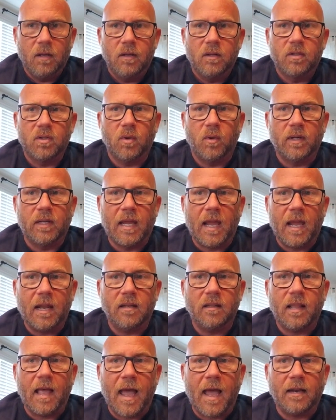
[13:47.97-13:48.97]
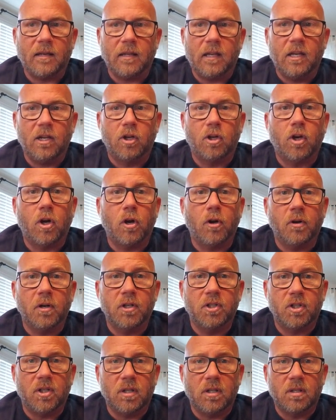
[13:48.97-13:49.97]
So again, that
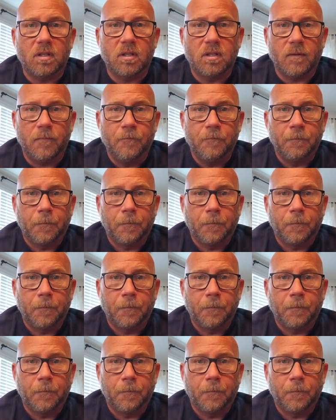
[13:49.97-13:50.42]
encourages